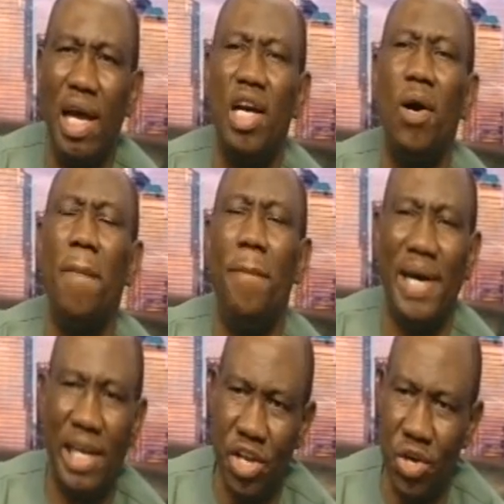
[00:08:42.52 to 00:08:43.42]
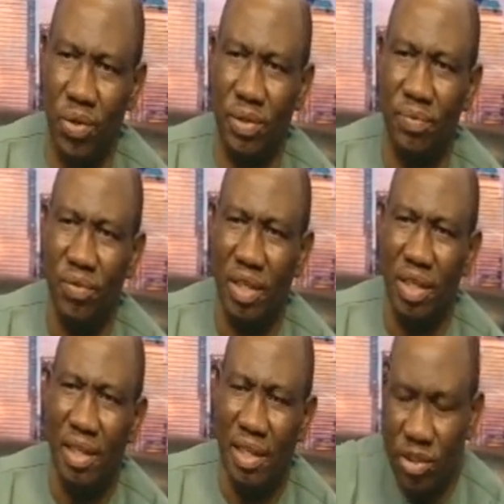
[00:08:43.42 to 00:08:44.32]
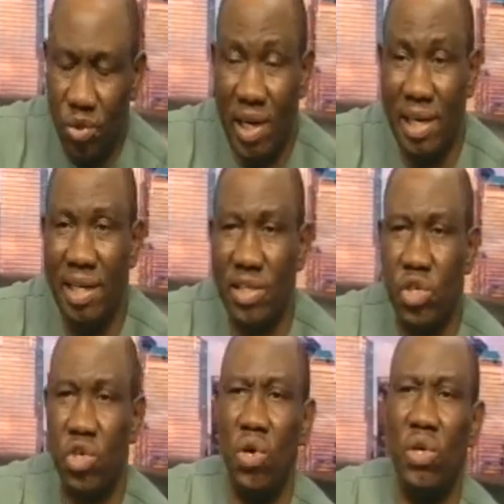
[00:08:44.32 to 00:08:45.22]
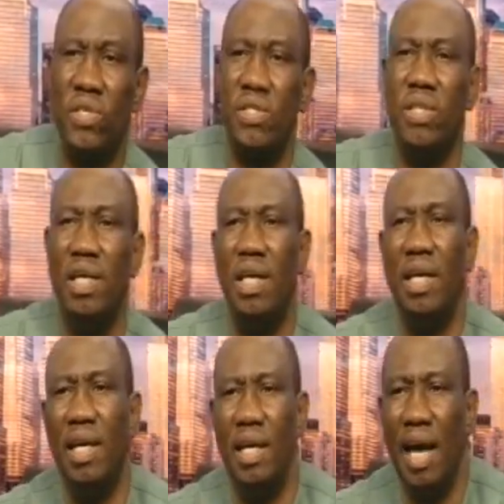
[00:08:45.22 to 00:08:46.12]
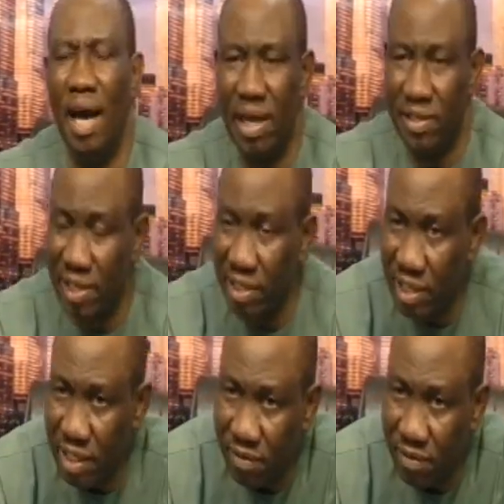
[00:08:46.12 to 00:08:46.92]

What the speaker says: companion that you can entrust sensitive